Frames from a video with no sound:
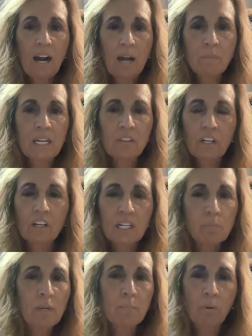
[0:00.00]
I mean, they're
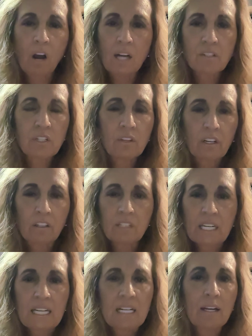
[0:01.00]
going to be brought to their
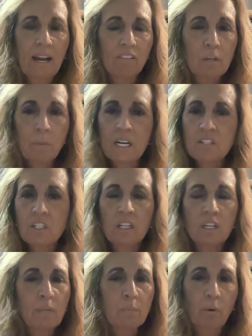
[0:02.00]
knee. Everybody's
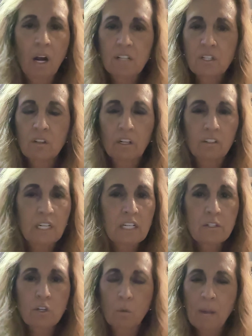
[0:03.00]
going to be brought to their
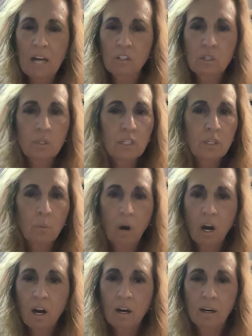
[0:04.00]
knees no matter who you
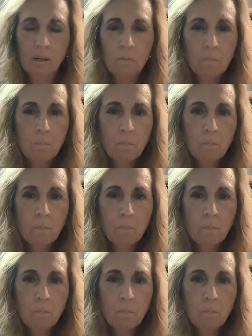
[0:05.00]
are.